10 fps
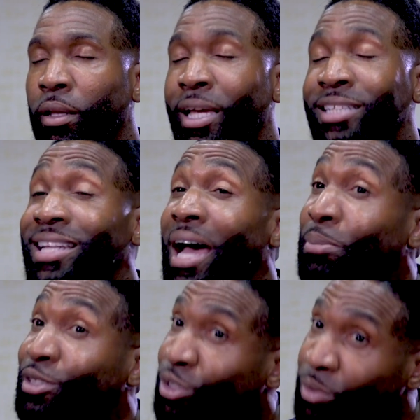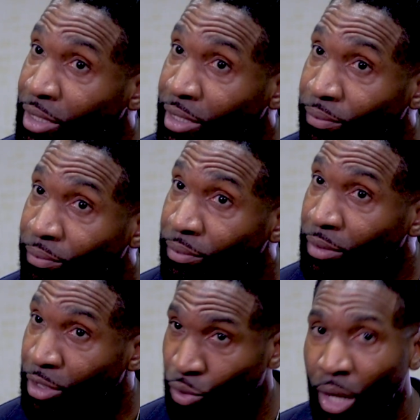it's an opportunity,
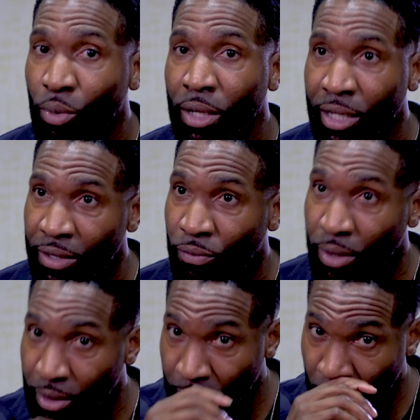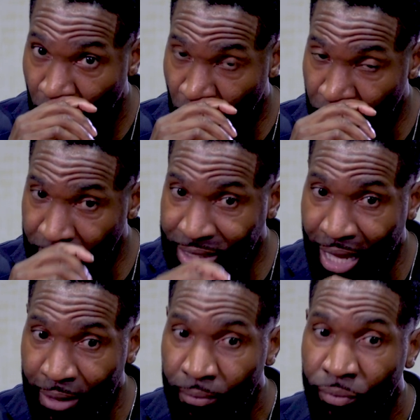is what I want to leave with and would hope, is
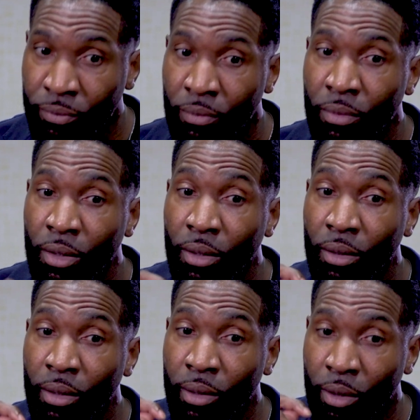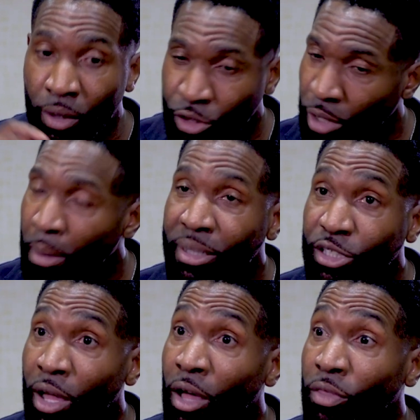that, I talk about
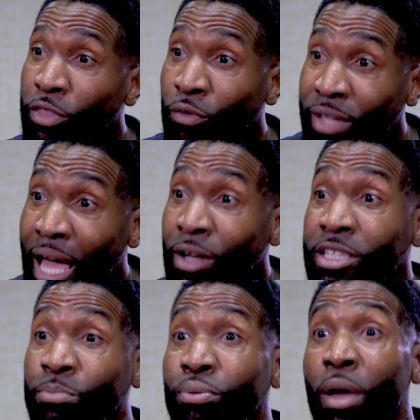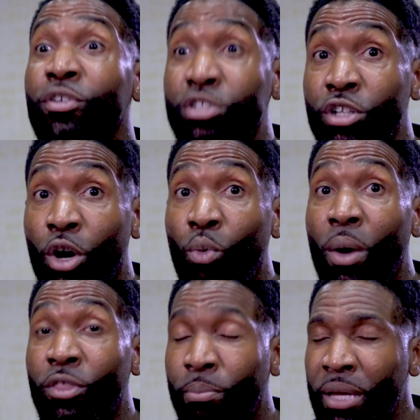mental health. The reality is brothers know,
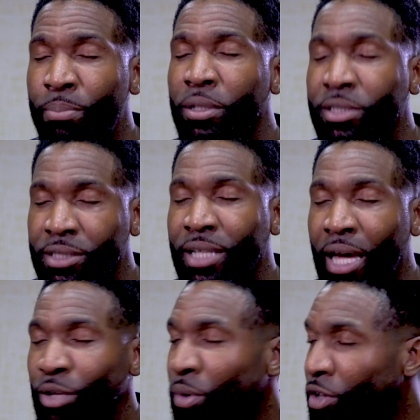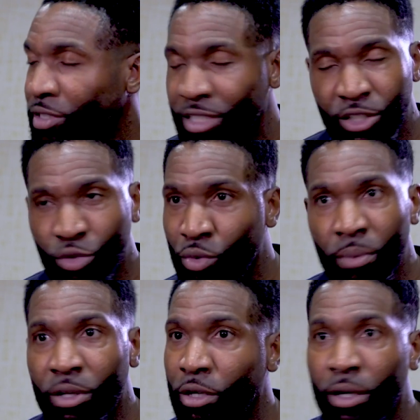whether people in society, whether our sisters would
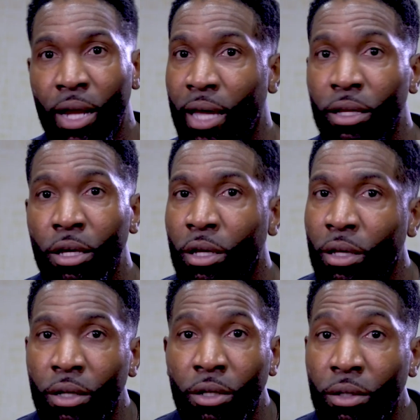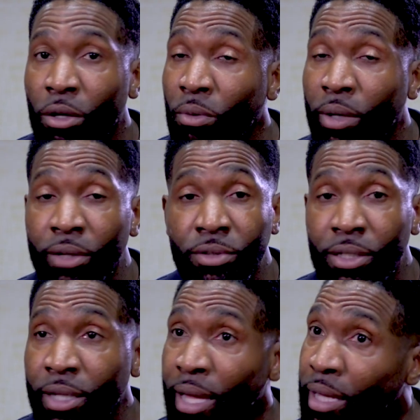admit it or not, no one gives a
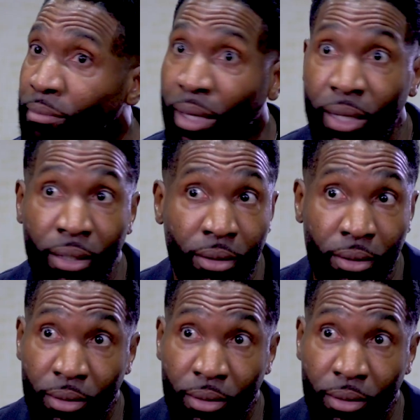dang, man.